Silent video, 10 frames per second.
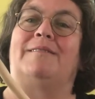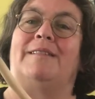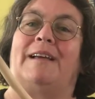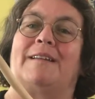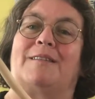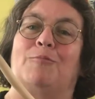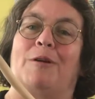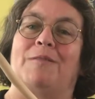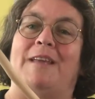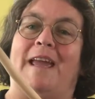like the
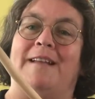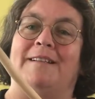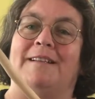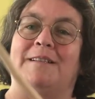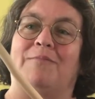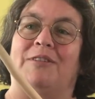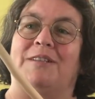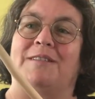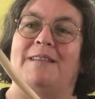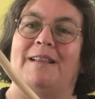one on the end lit up
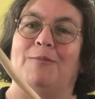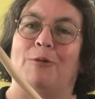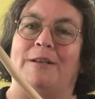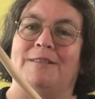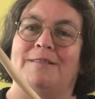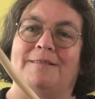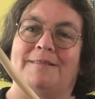first, then the one